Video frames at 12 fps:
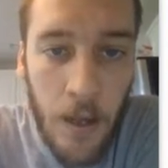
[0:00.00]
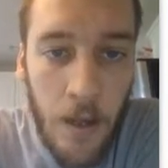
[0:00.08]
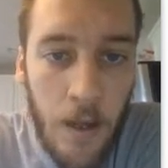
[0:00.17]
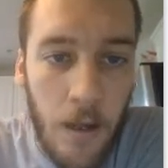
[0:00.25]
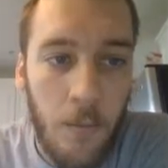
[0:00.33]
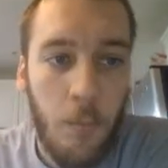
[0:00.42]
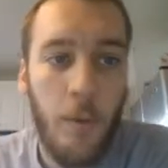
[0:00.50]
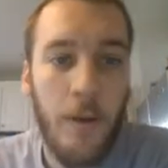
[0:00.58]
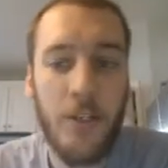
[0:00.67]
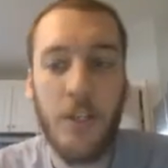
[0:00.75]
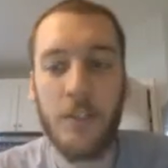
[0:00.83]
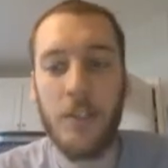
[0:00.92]

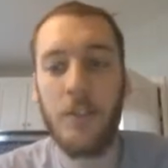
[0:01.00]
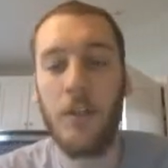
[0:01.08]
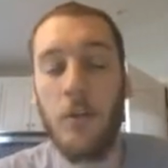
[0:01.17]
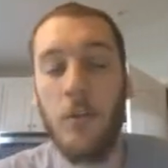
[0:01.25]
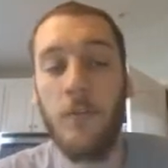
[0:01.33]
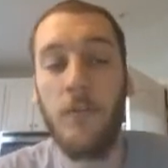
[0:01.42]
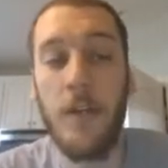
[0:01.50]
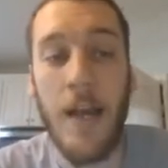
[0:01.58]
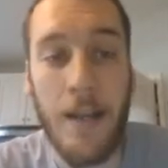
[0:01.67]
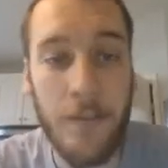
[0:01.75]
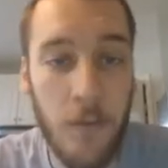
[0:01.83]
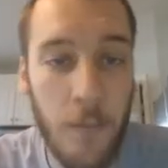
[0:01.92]
But just to start, you've
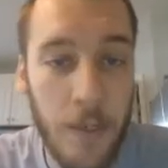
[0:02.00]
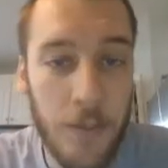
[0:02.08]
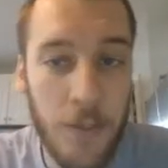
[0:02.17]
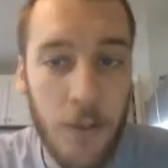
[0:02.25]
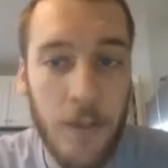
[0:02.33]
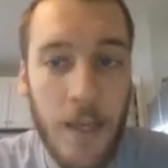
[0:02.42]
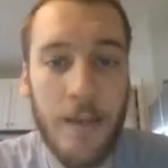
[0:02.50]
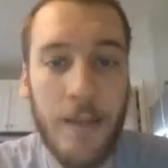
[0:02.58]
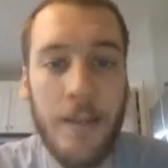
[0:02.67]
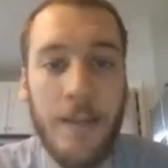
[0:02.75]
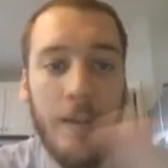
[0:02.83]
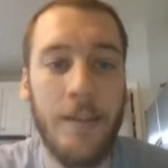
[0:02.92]
got to make sure that
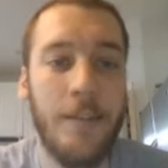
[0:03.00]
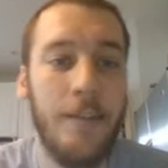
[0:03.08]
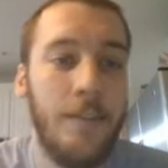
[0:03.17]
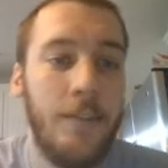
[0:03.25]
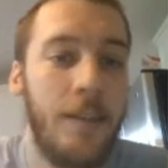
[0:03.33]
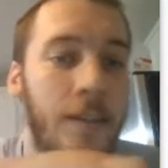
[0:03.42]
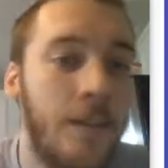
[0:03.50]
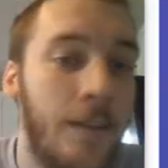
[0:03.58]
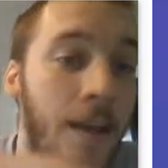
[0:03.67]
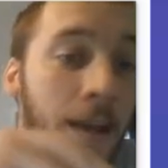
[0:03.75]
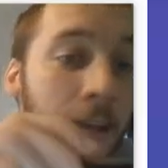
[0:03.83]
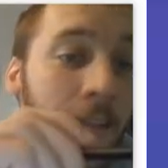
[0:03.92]
it is
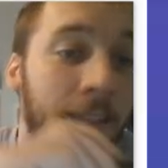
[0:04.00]
in